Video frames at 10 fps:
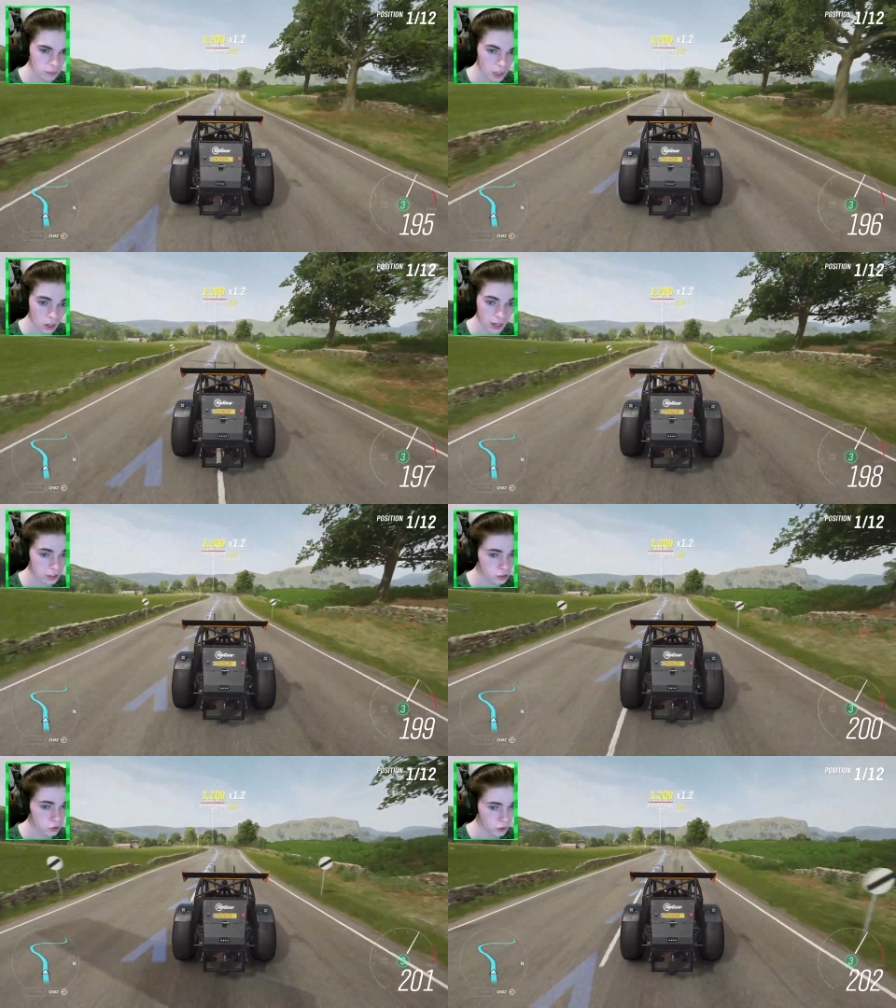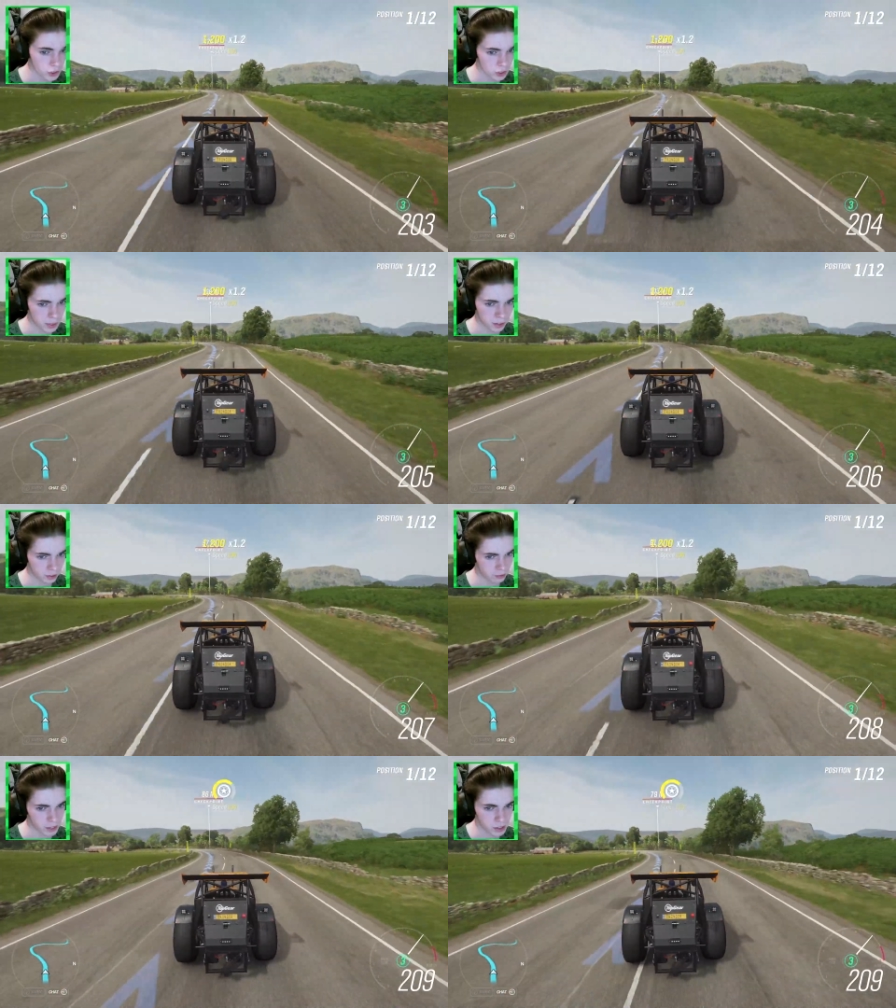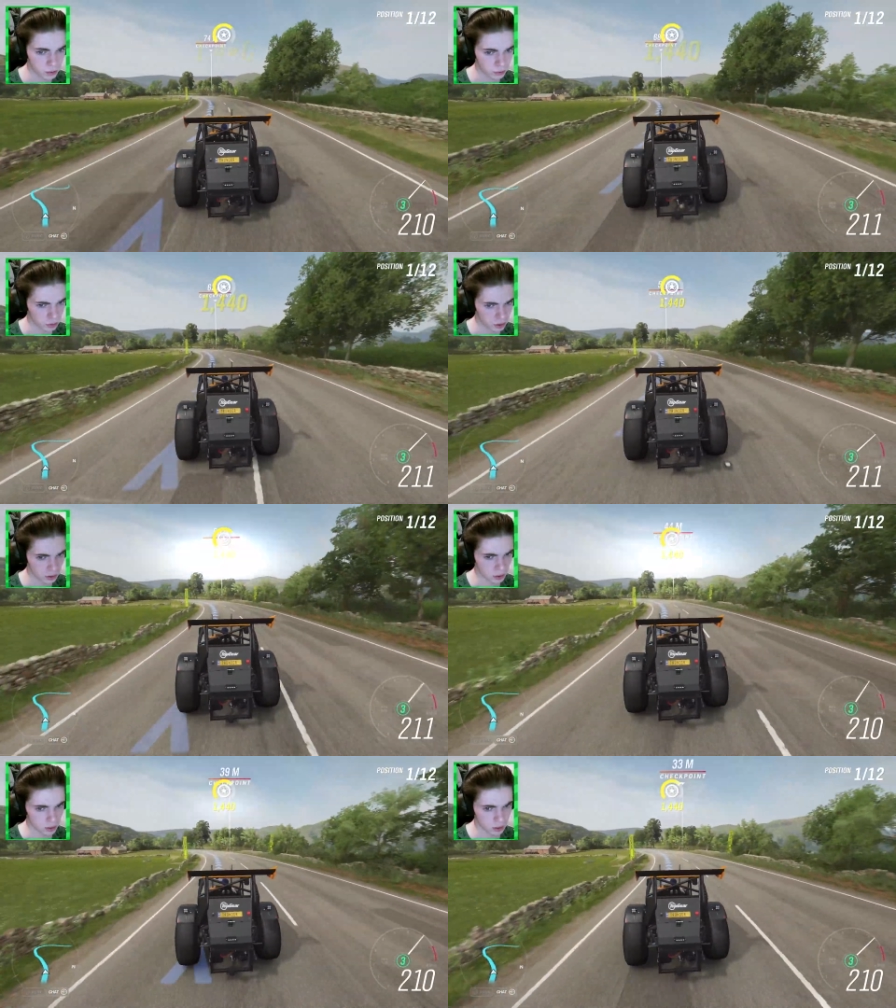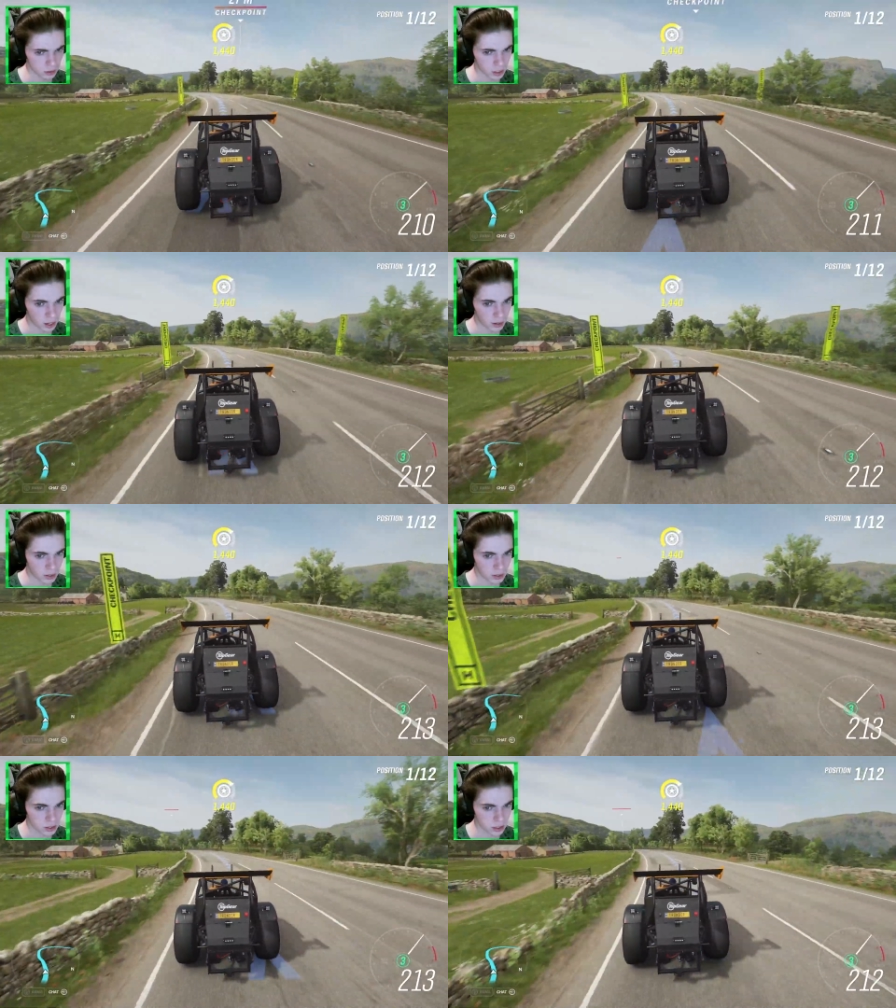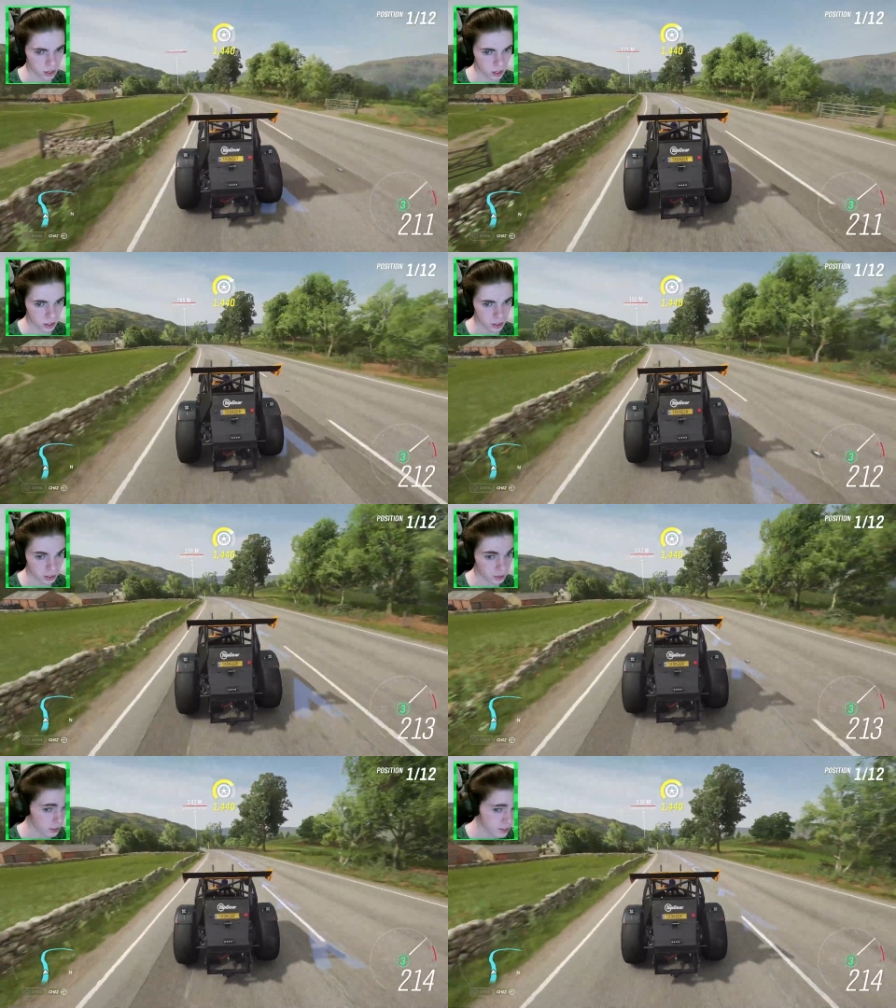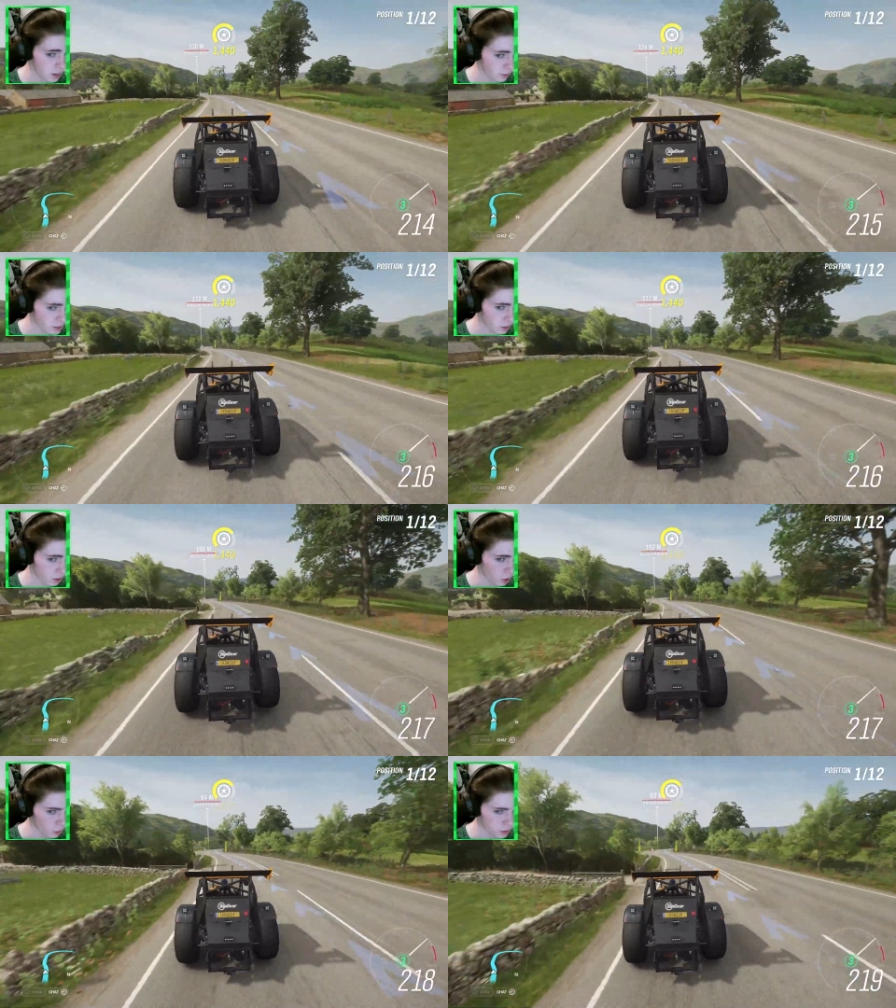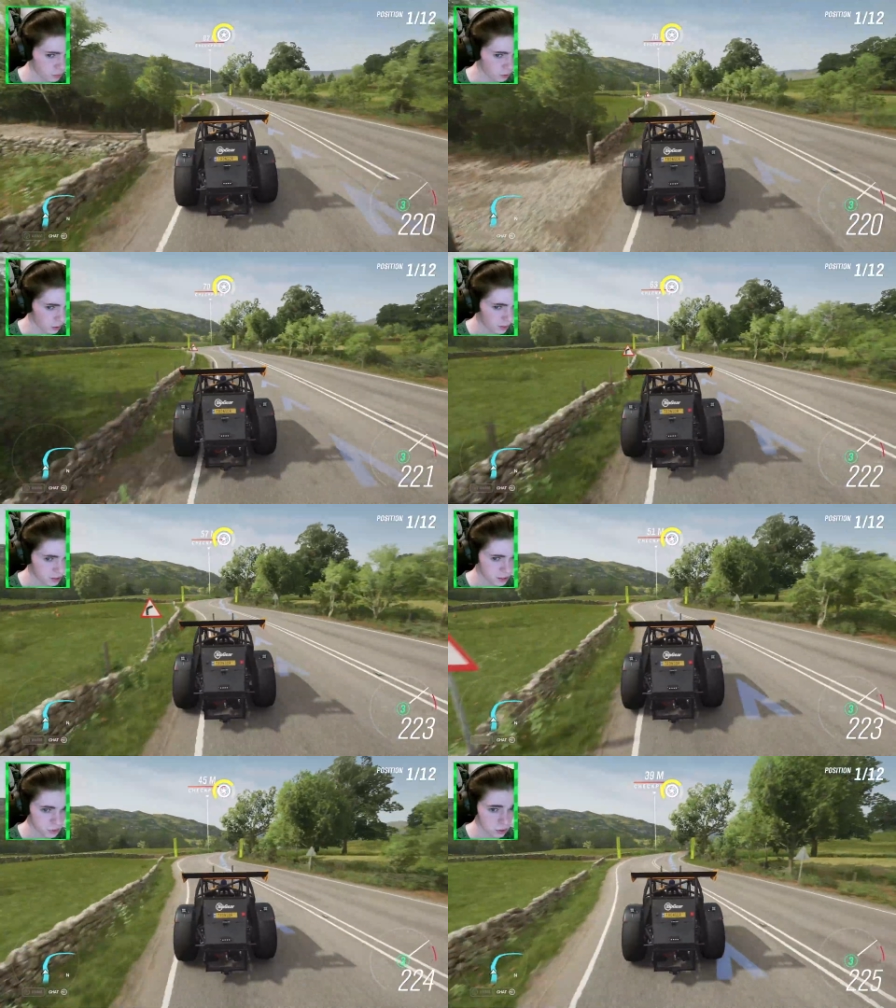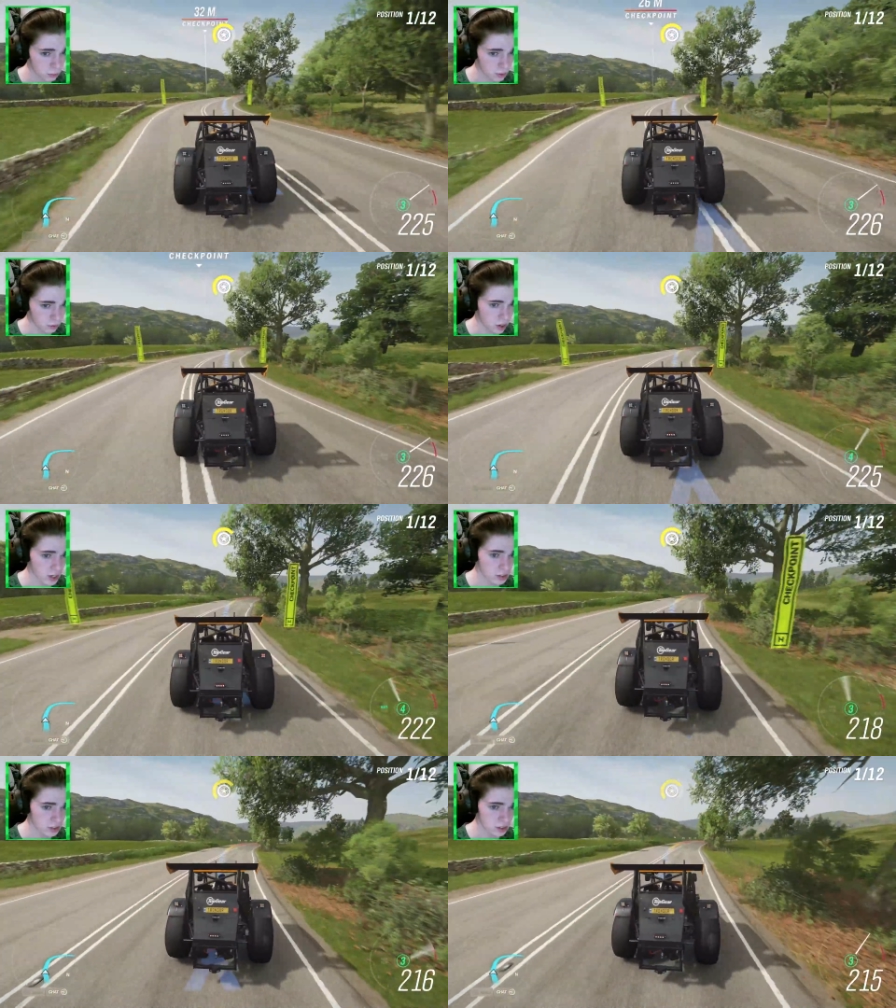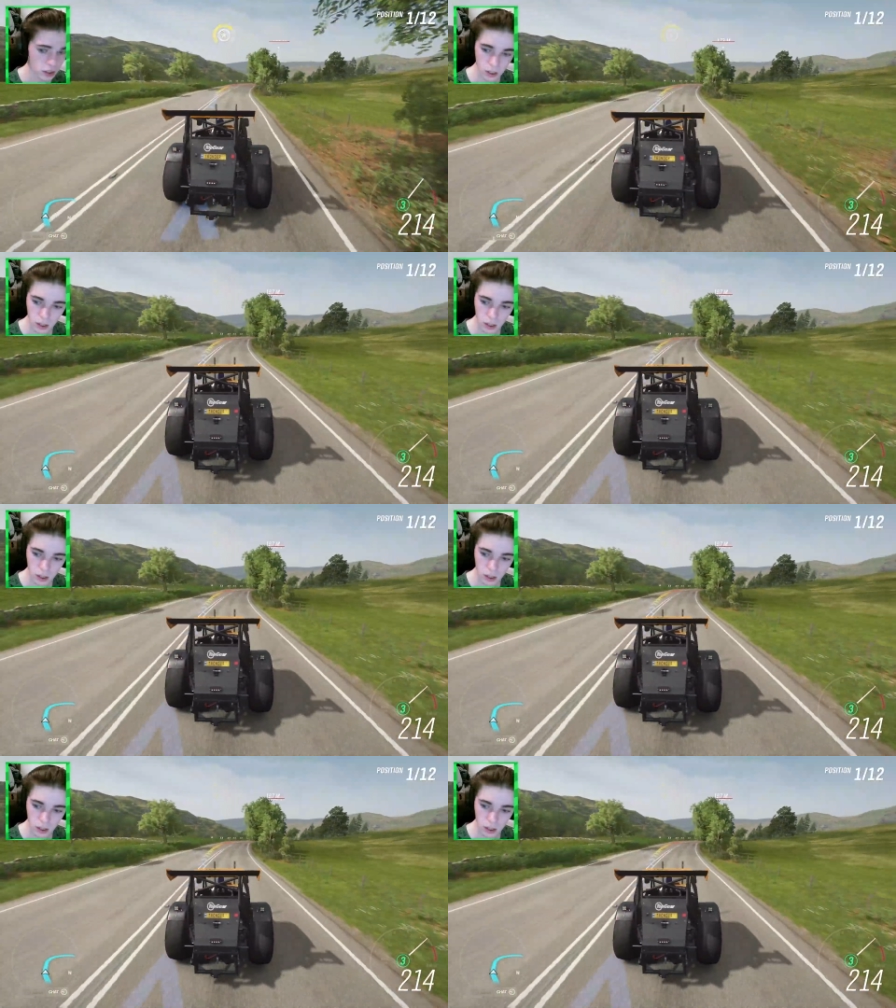like a truly superior vehicle than others, uh, and the acceleration alone is what allows them to win the races.